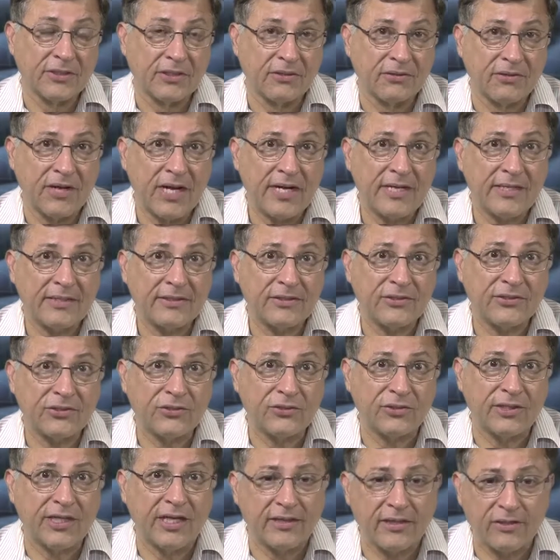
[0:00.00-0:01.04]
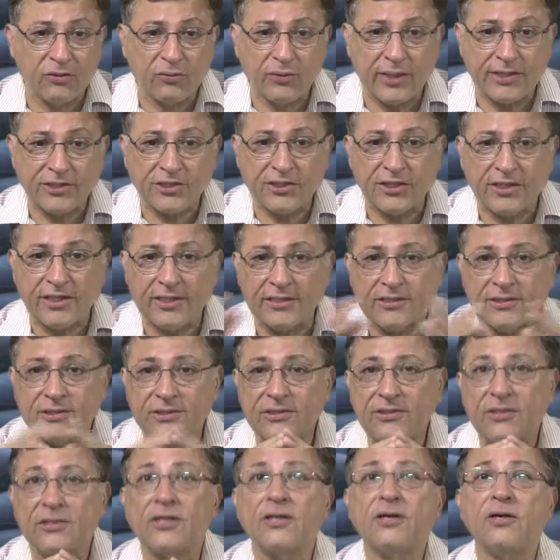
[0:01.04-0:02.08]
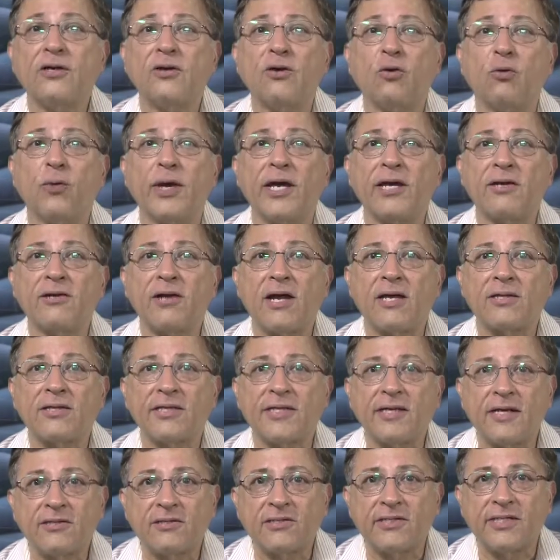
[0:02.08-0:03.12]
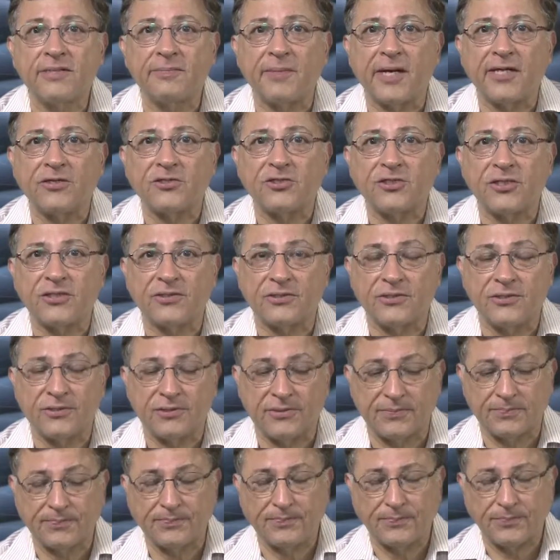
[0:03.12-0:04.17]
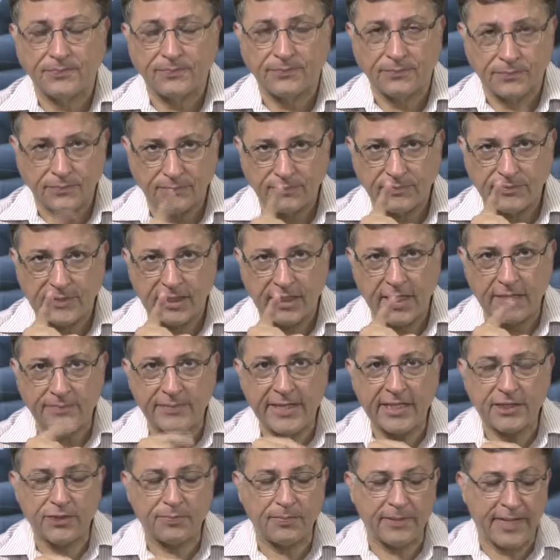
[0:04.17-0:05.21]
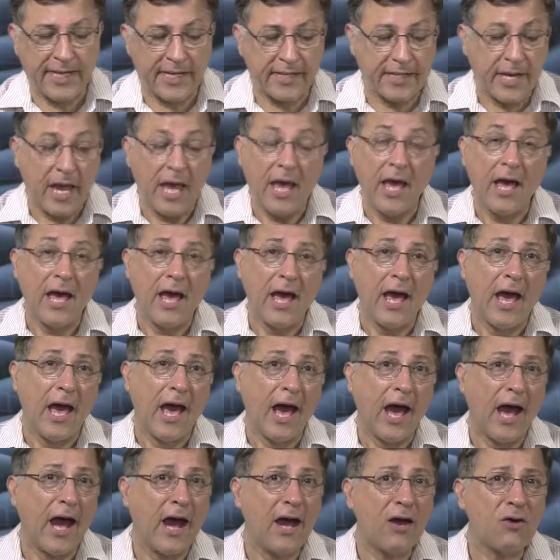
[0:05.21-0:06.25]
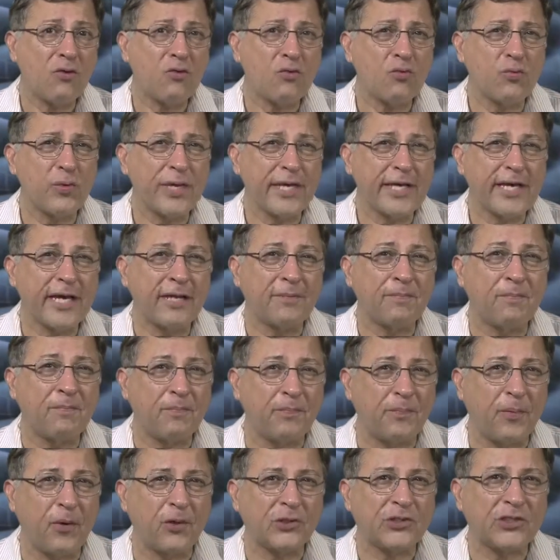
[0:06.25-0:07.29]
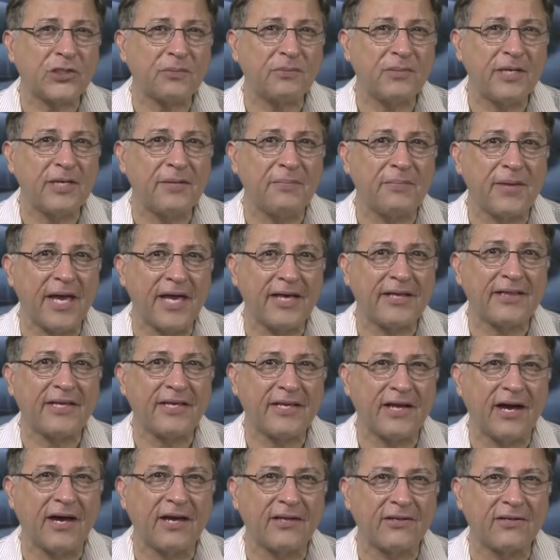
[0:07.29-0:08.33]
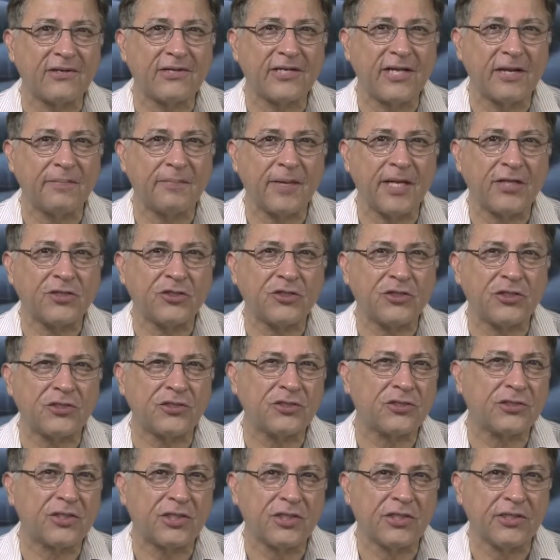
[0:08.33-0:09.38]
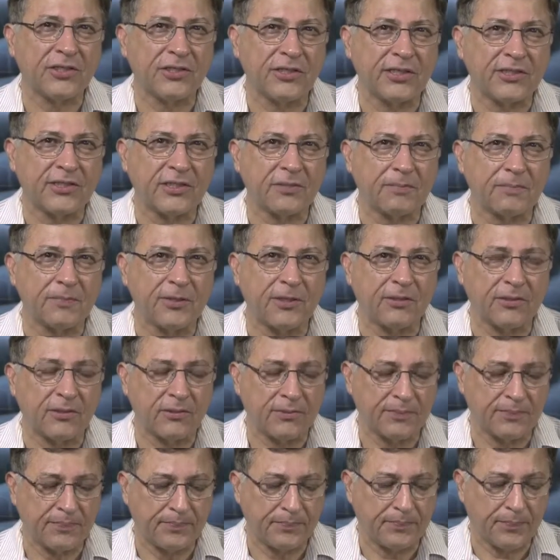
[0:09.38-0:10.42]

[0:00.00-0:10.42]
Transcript: All right, so then the question is, where are the other dimensions? Let me explain how we can possibly make the other dimensions disappear.